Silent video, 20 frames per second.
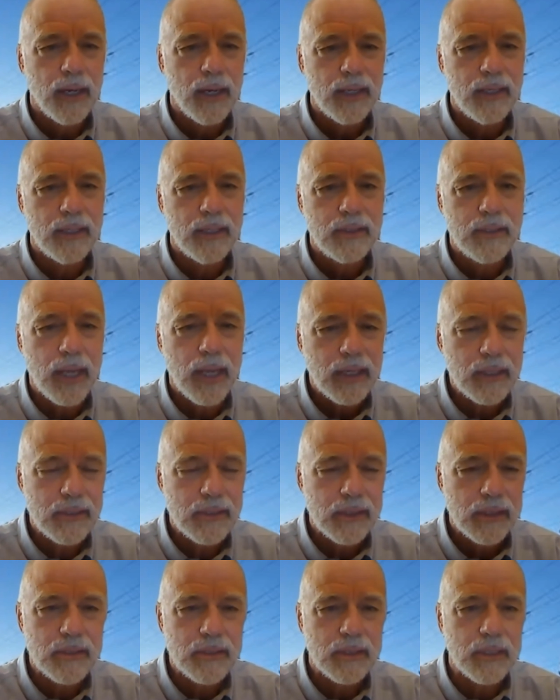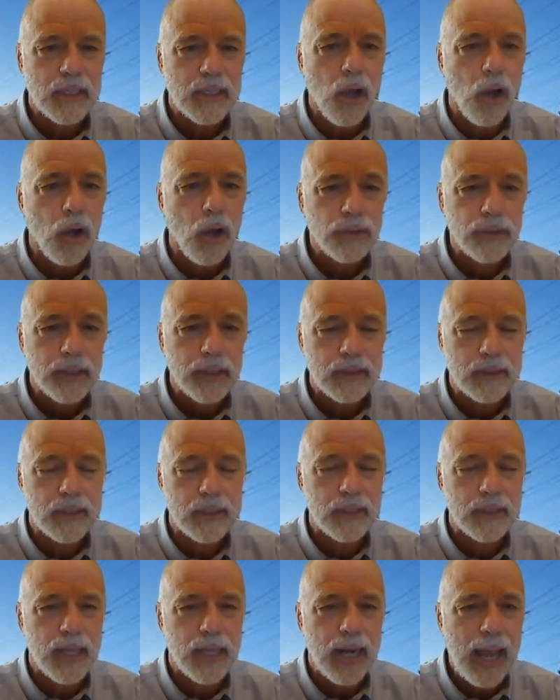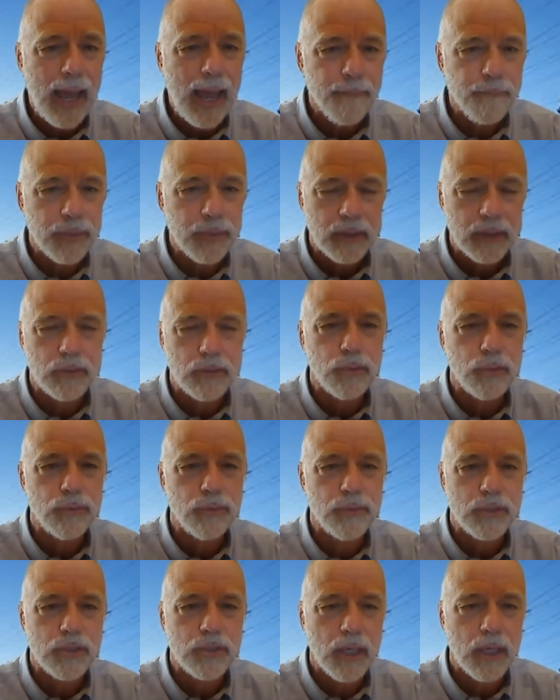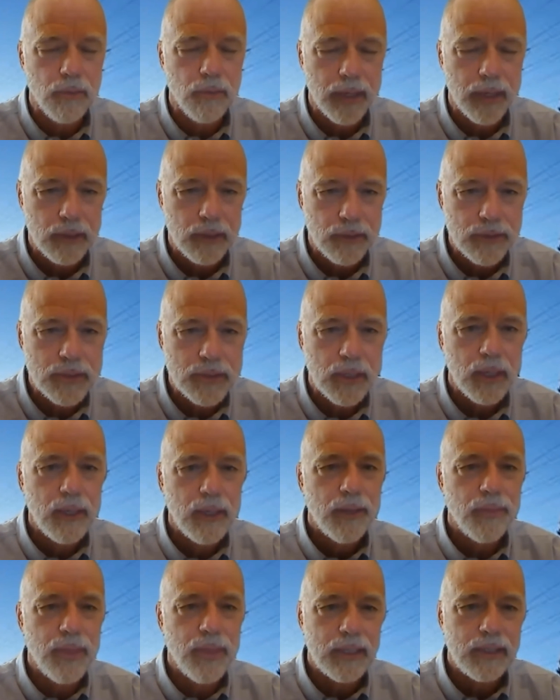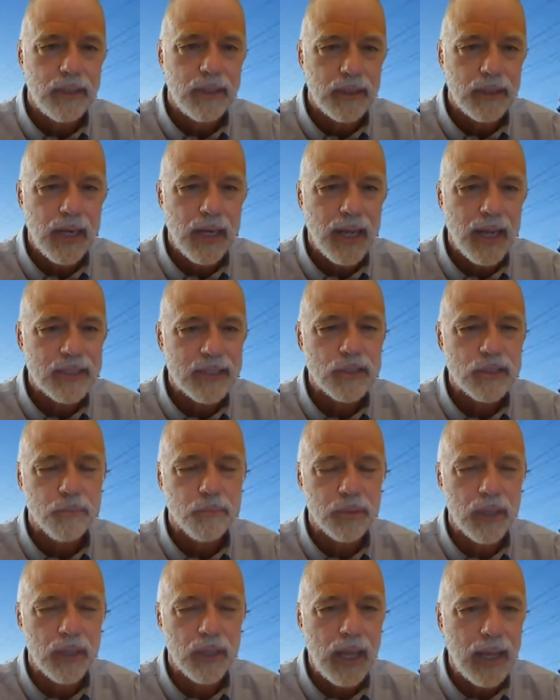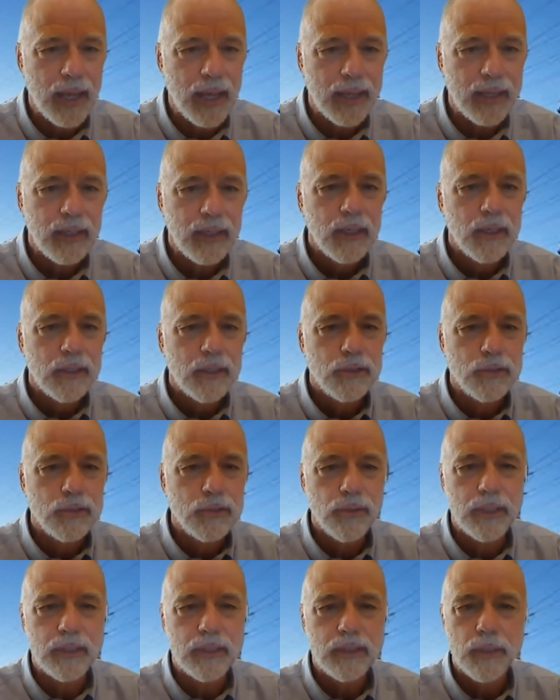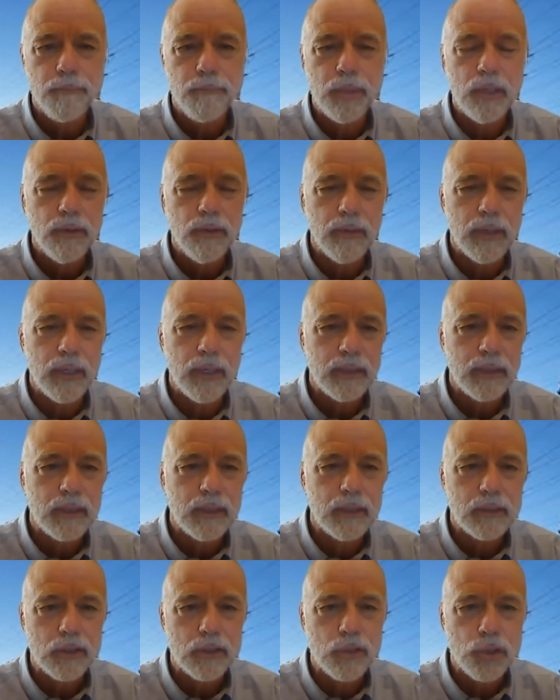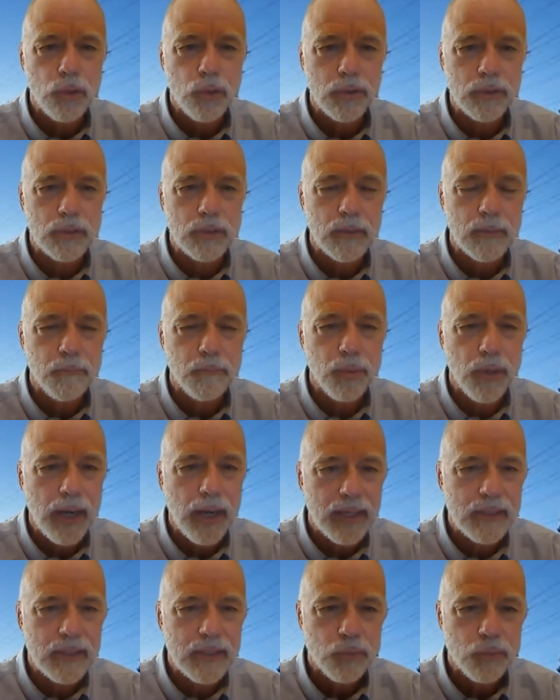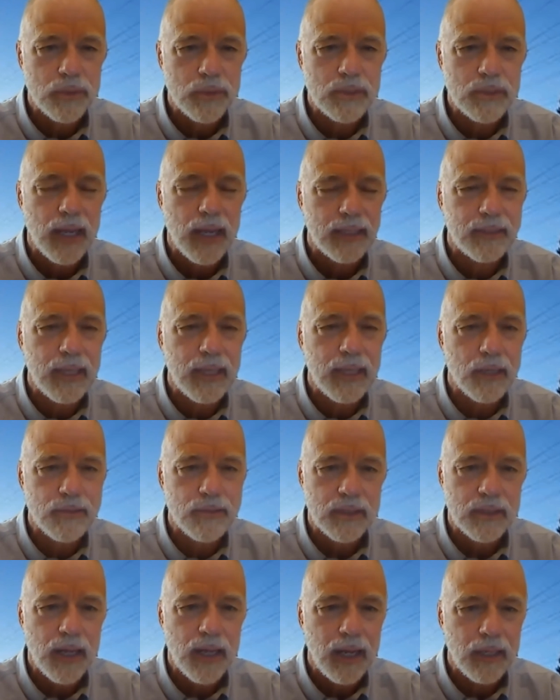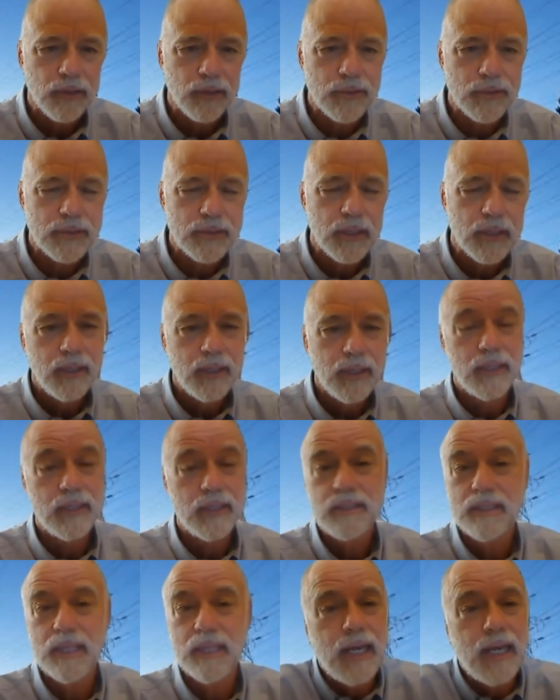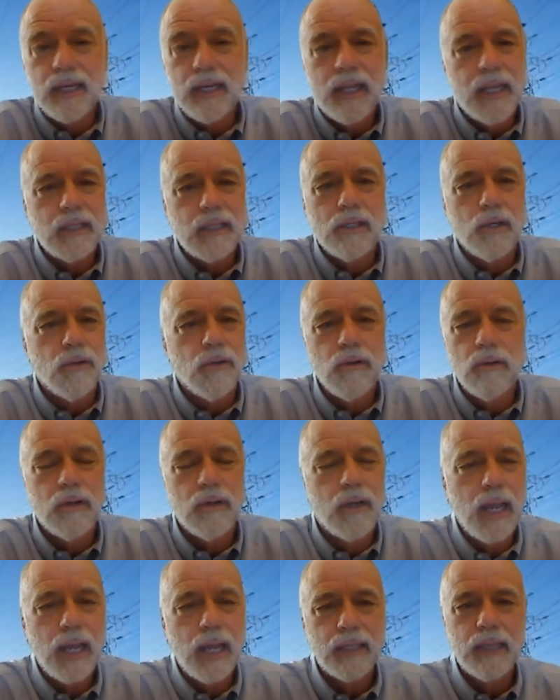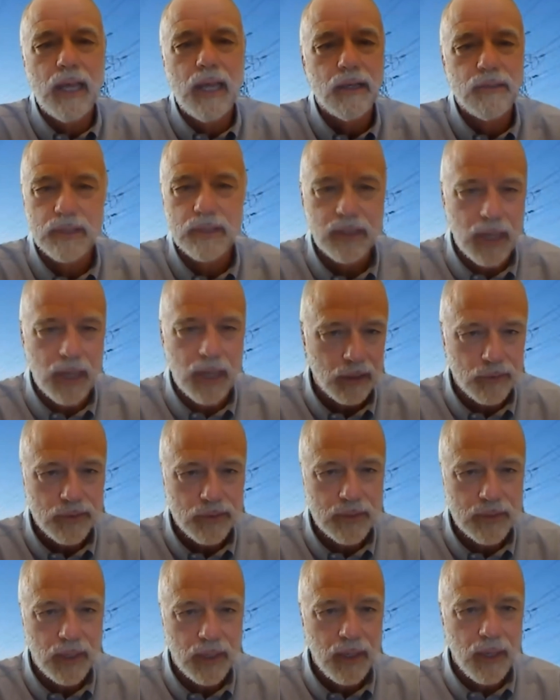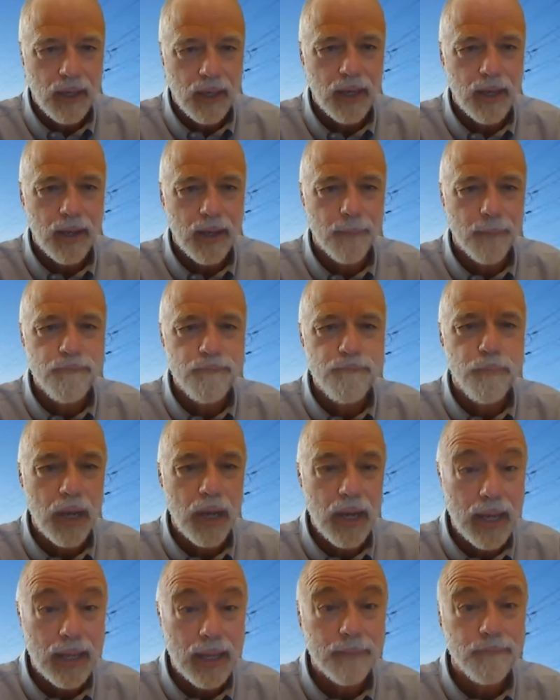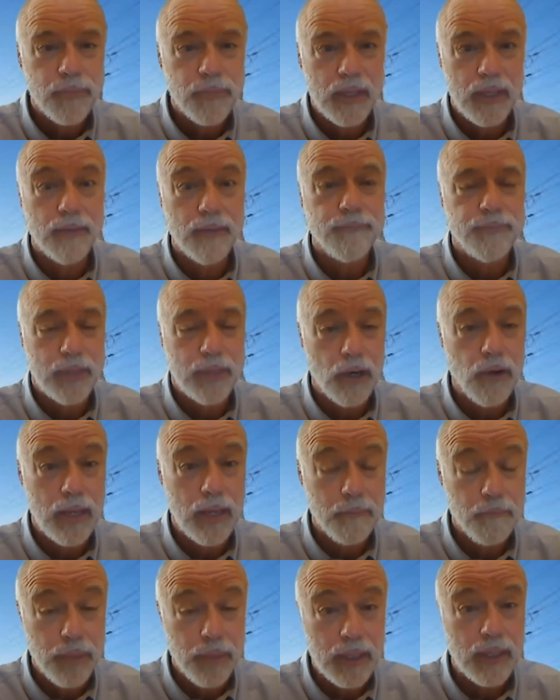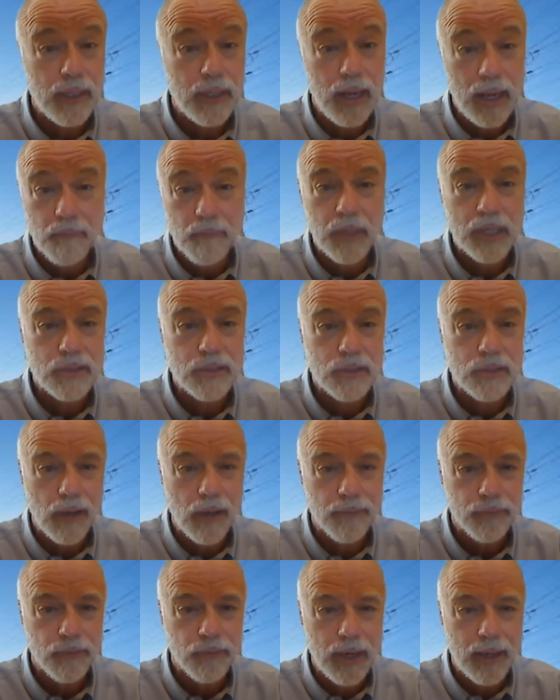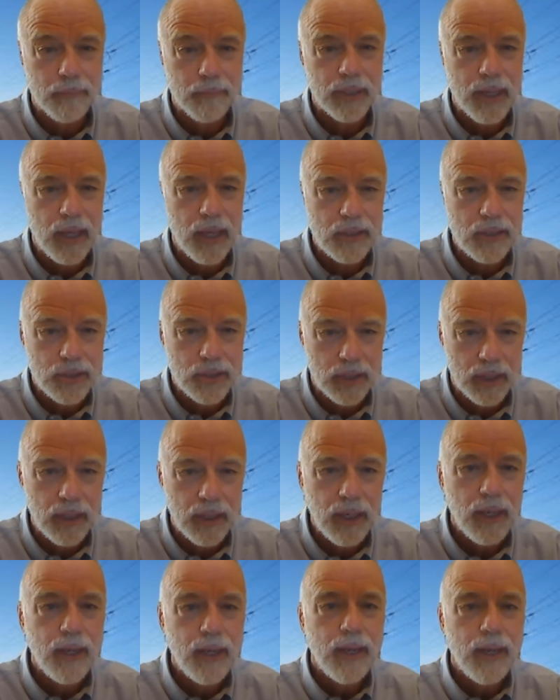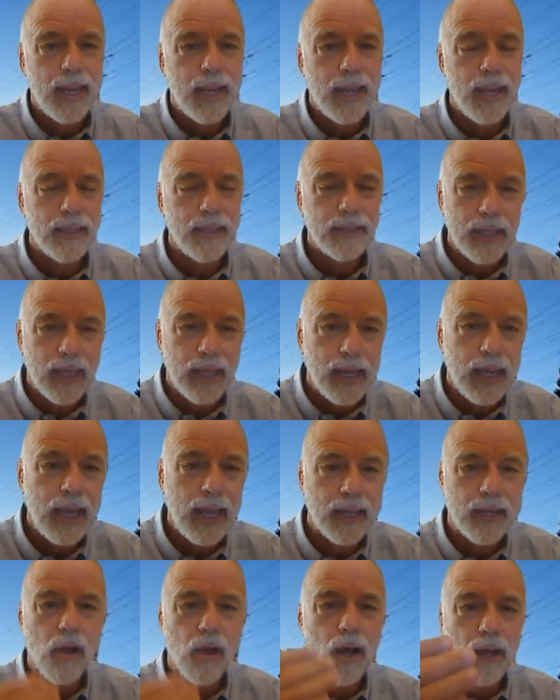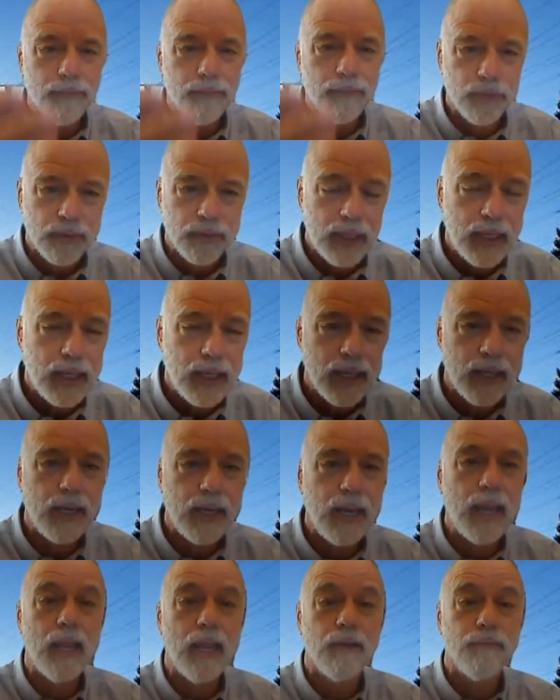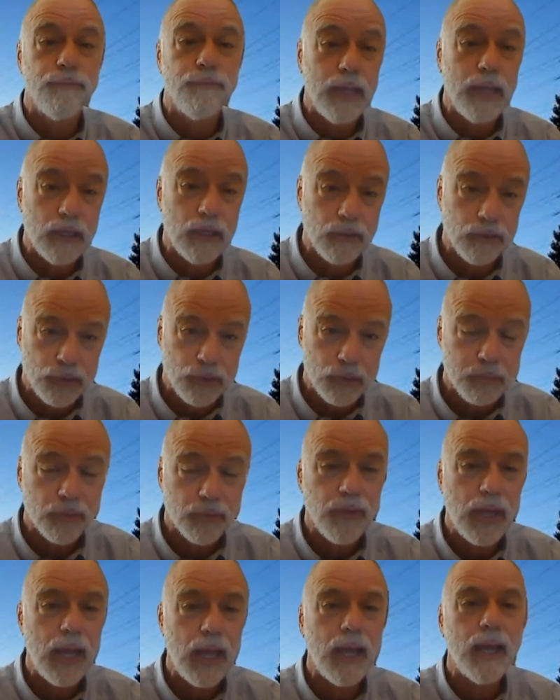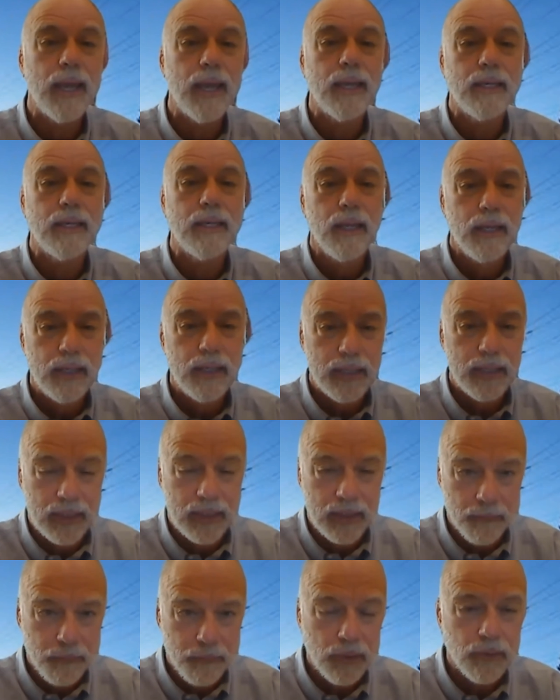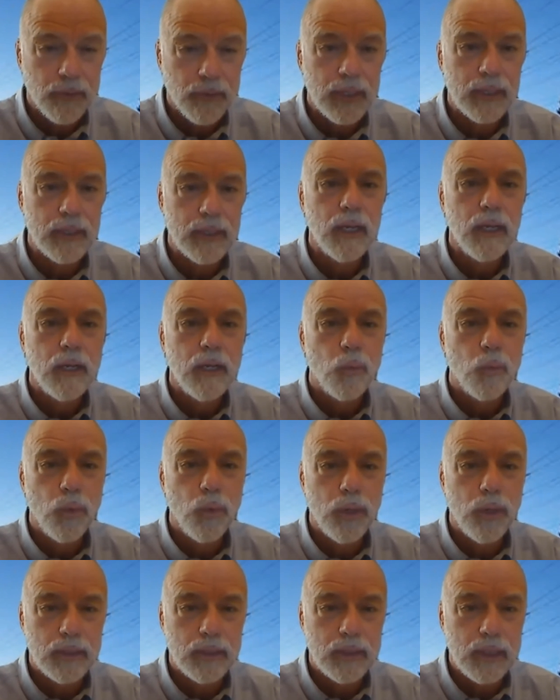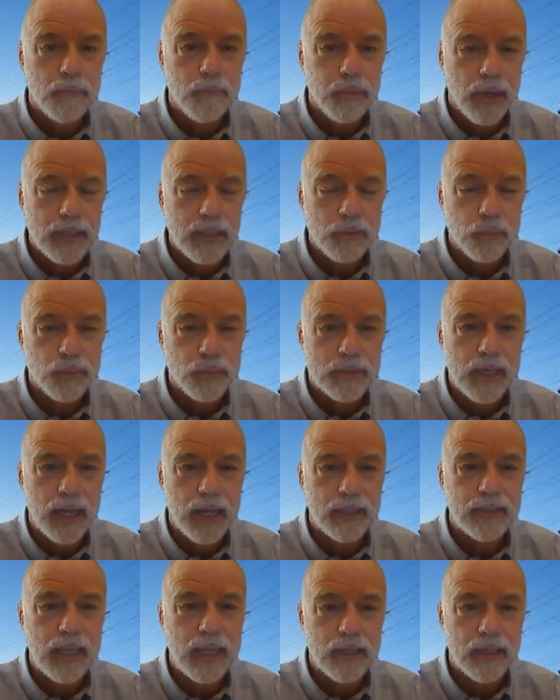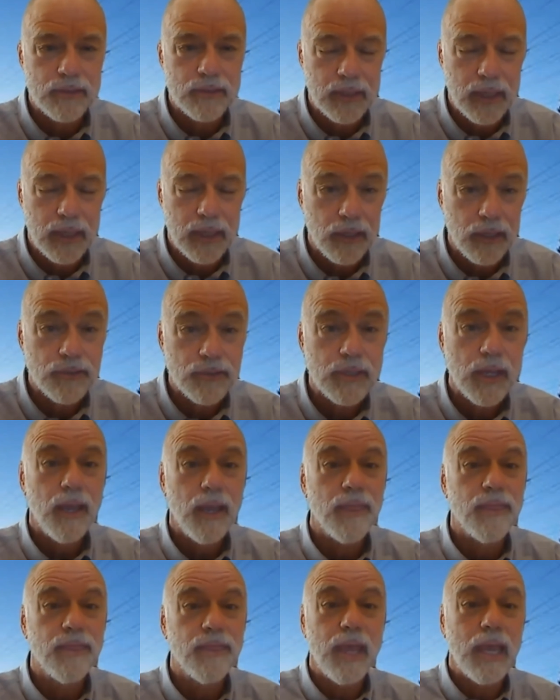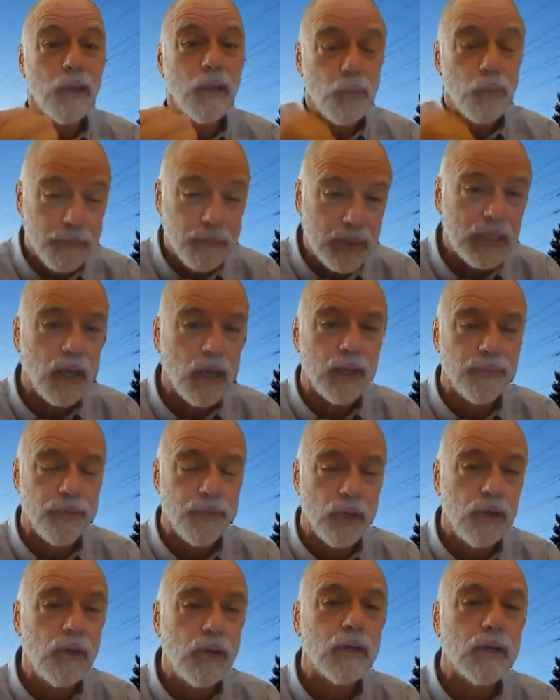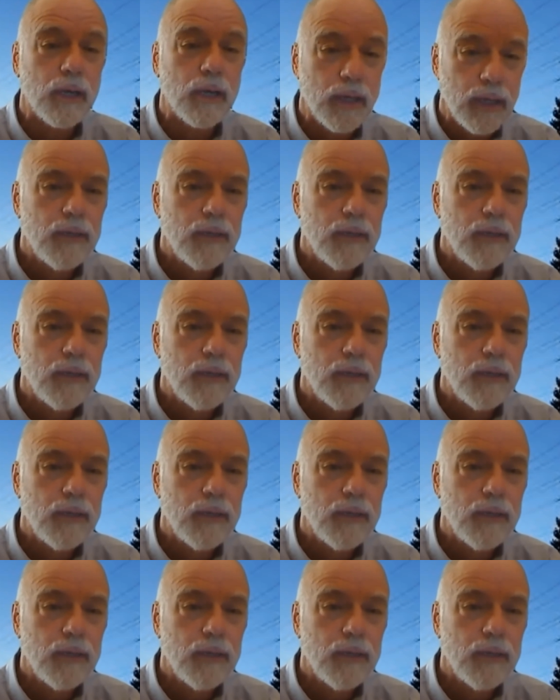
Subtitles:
In Texas, the only thing that happened to the generators that did not supply during the period that the short-term price was $9,000 is they didn't get to earn $9,000. But if there had been a must-offer obligation and they had offered in and failed to provide in a period when the price was $9,000, they would be on the hook